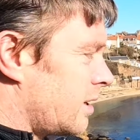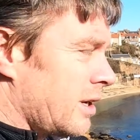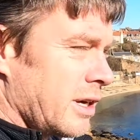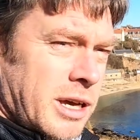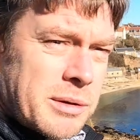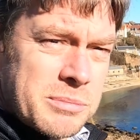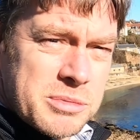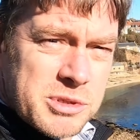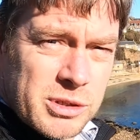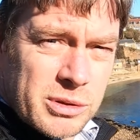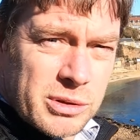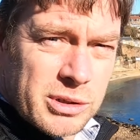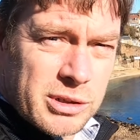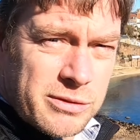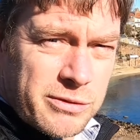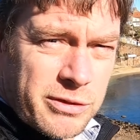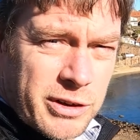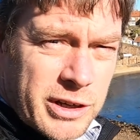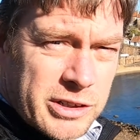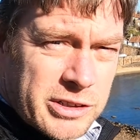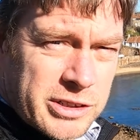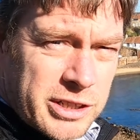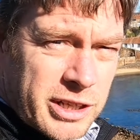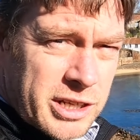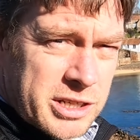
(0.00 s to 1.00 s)
Absolutely
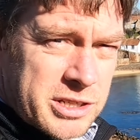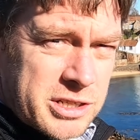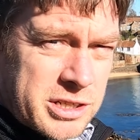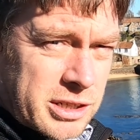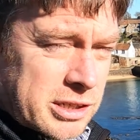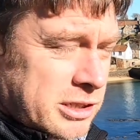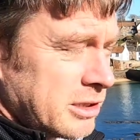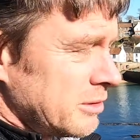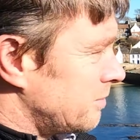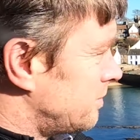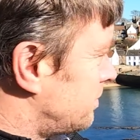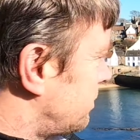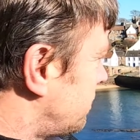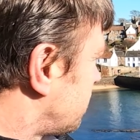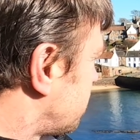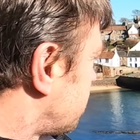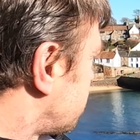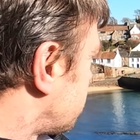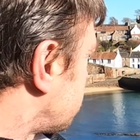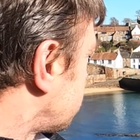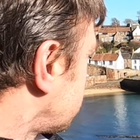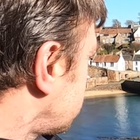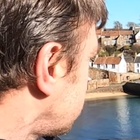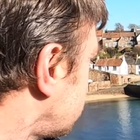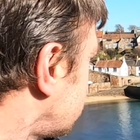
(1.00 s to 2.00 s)
fantastic.
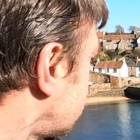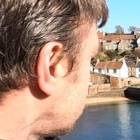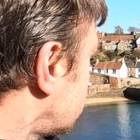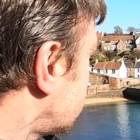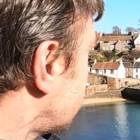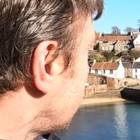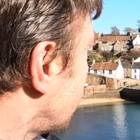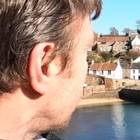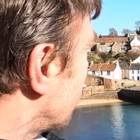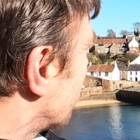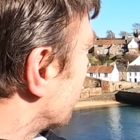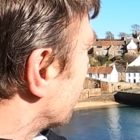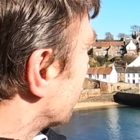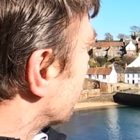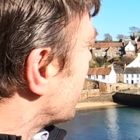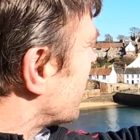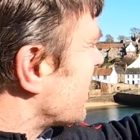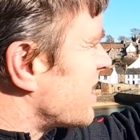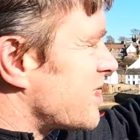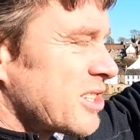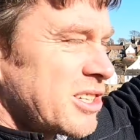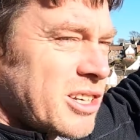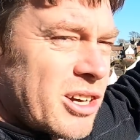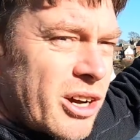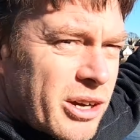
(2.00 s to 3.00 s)

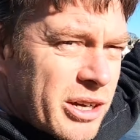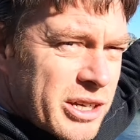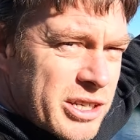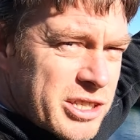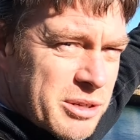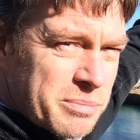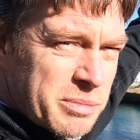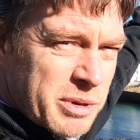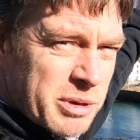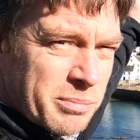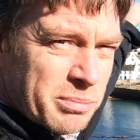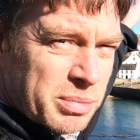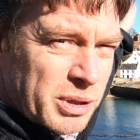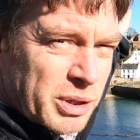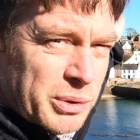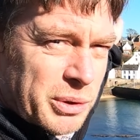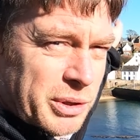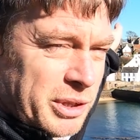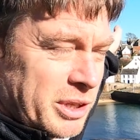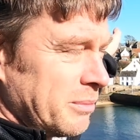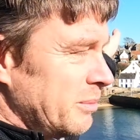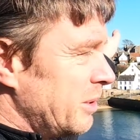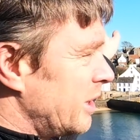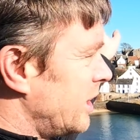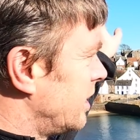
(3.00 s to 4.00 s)
Sky's a bit blue
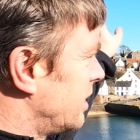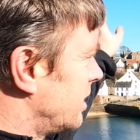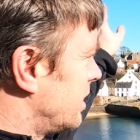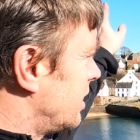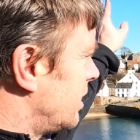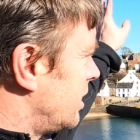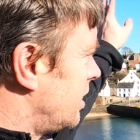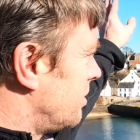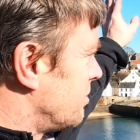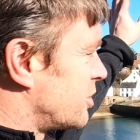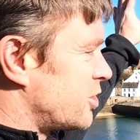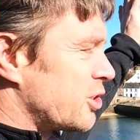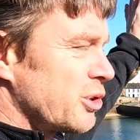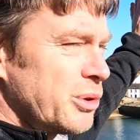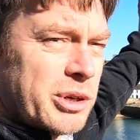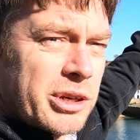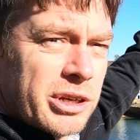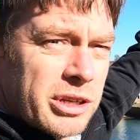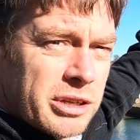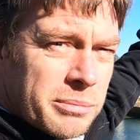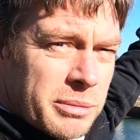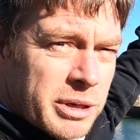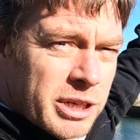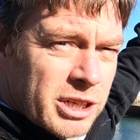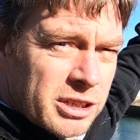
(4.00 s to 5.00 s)
at the minute. I'm shooting
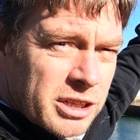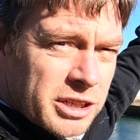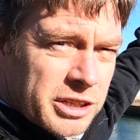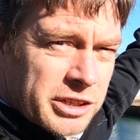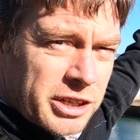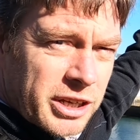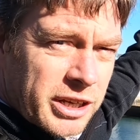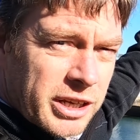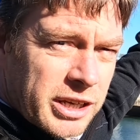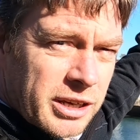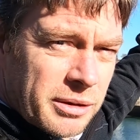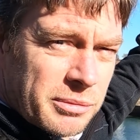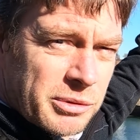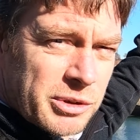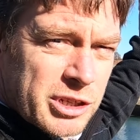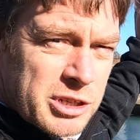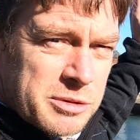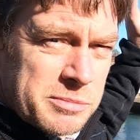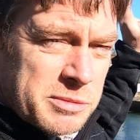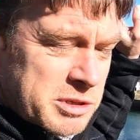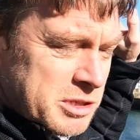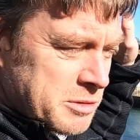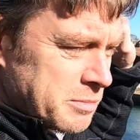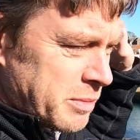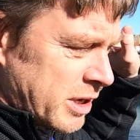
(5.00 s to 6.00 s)
in the middle of the day. I'm going to
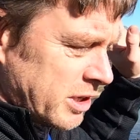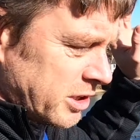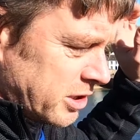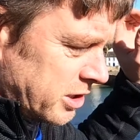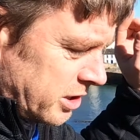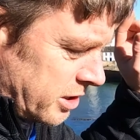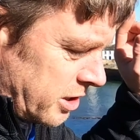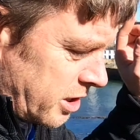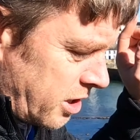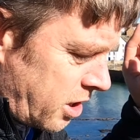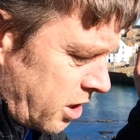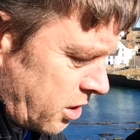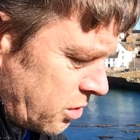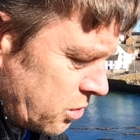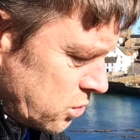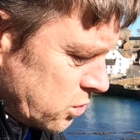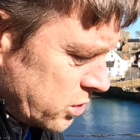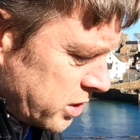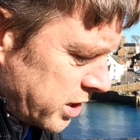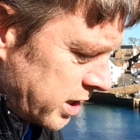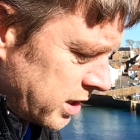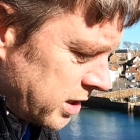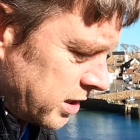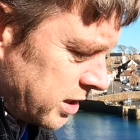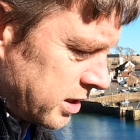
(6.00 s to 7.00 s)
be spending the whole
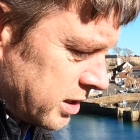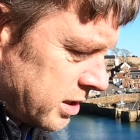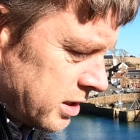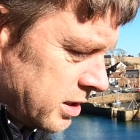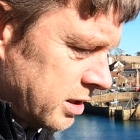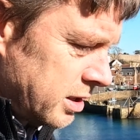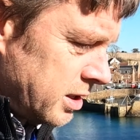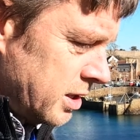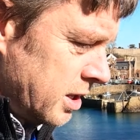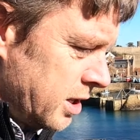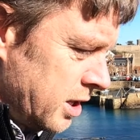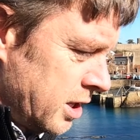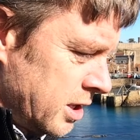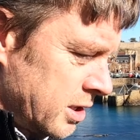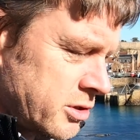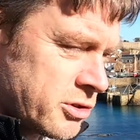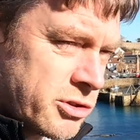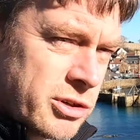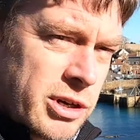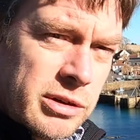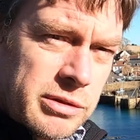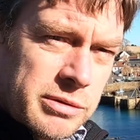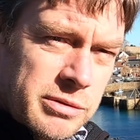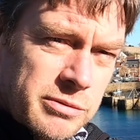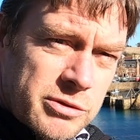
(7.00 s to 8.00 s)
day here
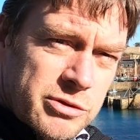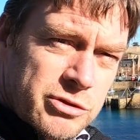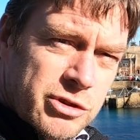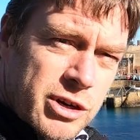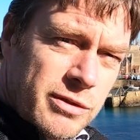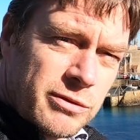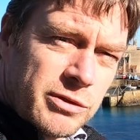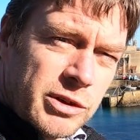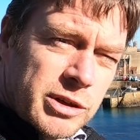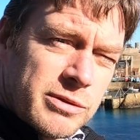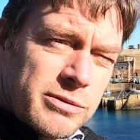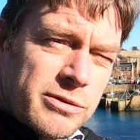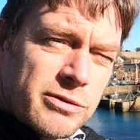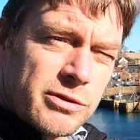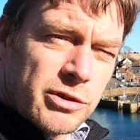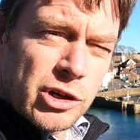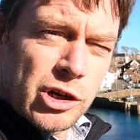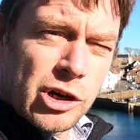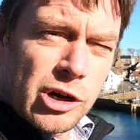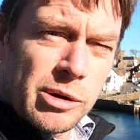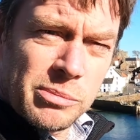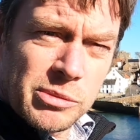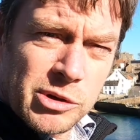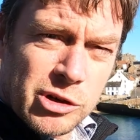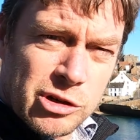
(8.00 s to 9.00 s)
travelling
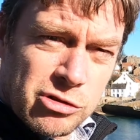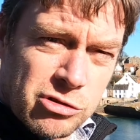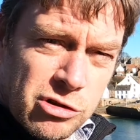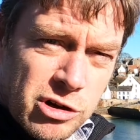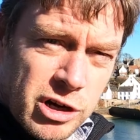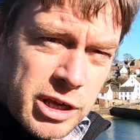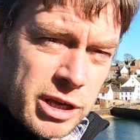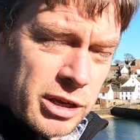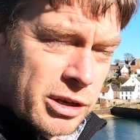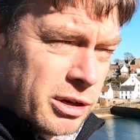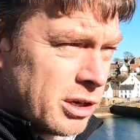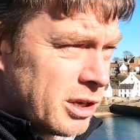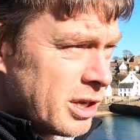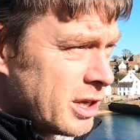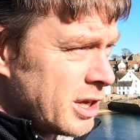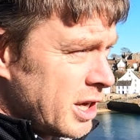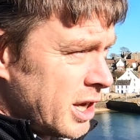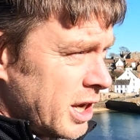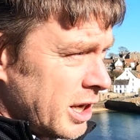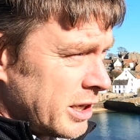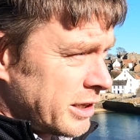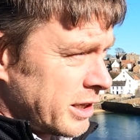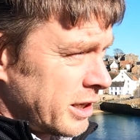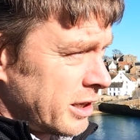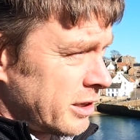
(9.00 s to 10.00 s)
from Krail
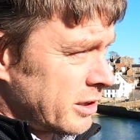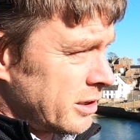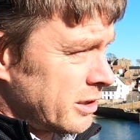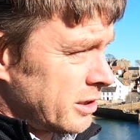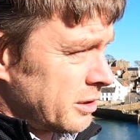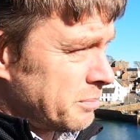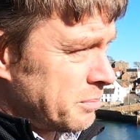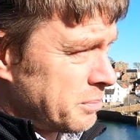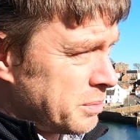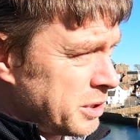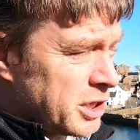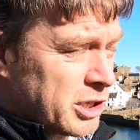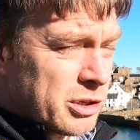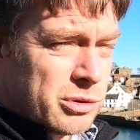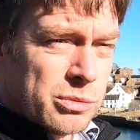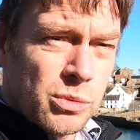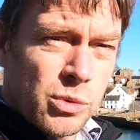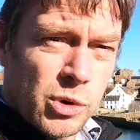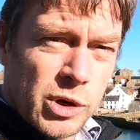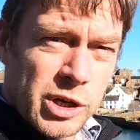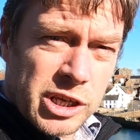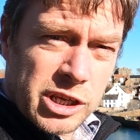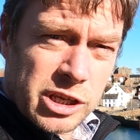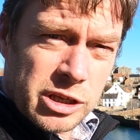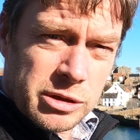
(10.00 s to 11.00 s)
down to
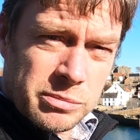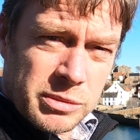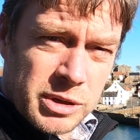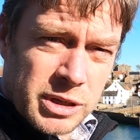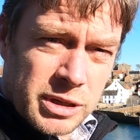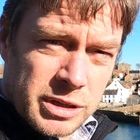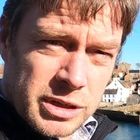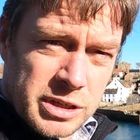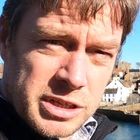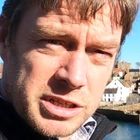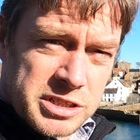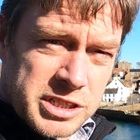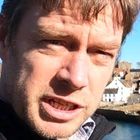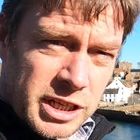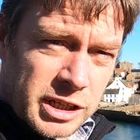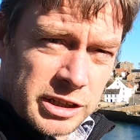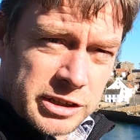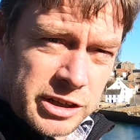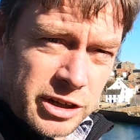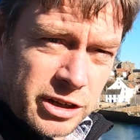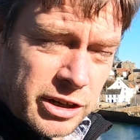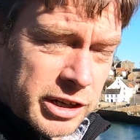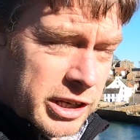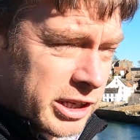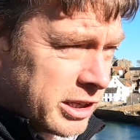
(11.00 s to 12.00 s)
Pittenweem,
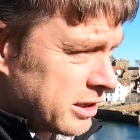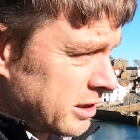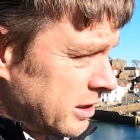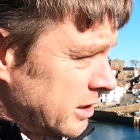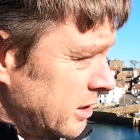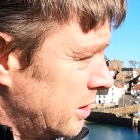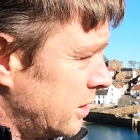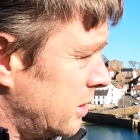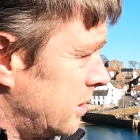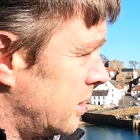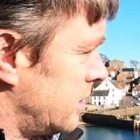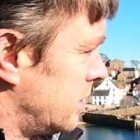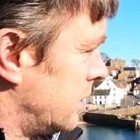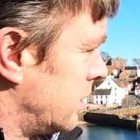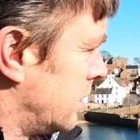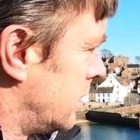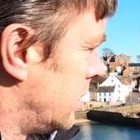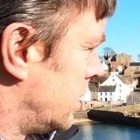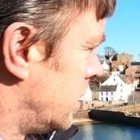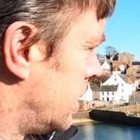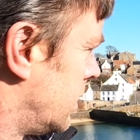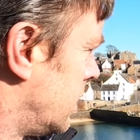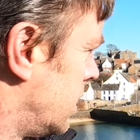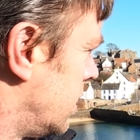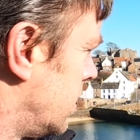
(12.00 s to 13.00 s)
Celadike,
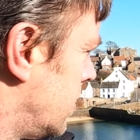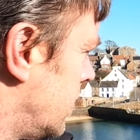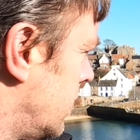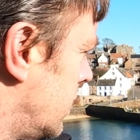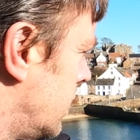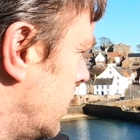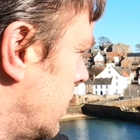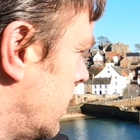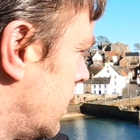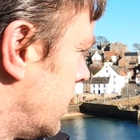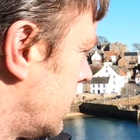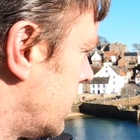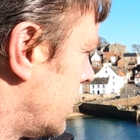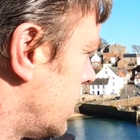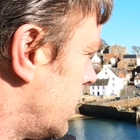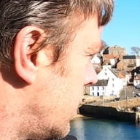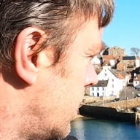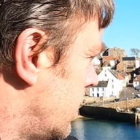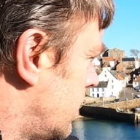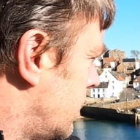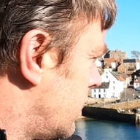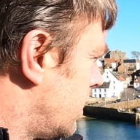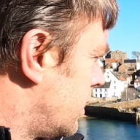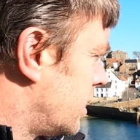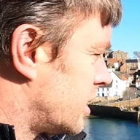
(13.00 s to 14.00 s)

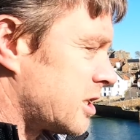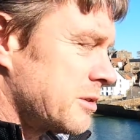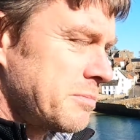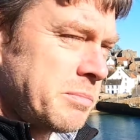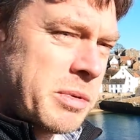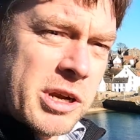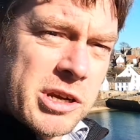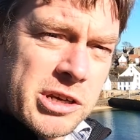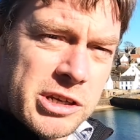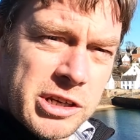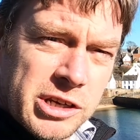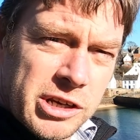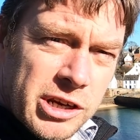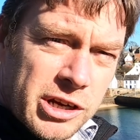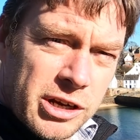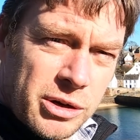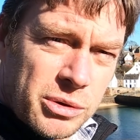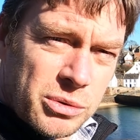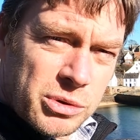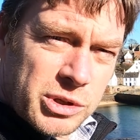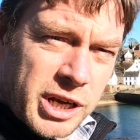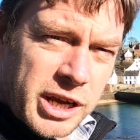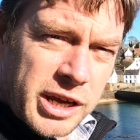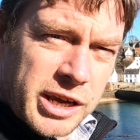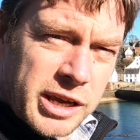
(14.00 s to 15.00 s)
and spending the
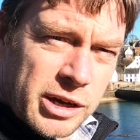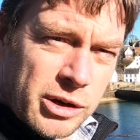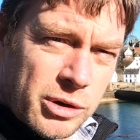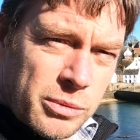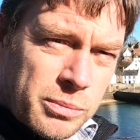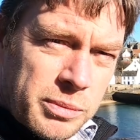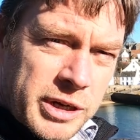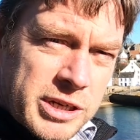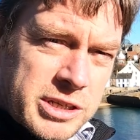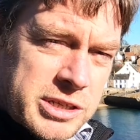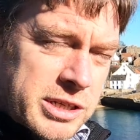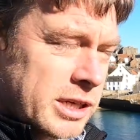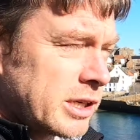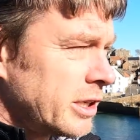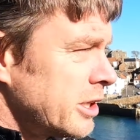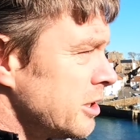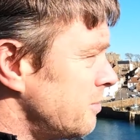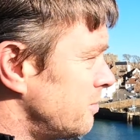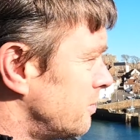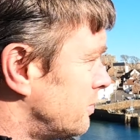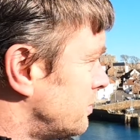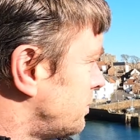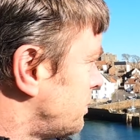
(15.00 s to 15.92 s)
whole day out basically.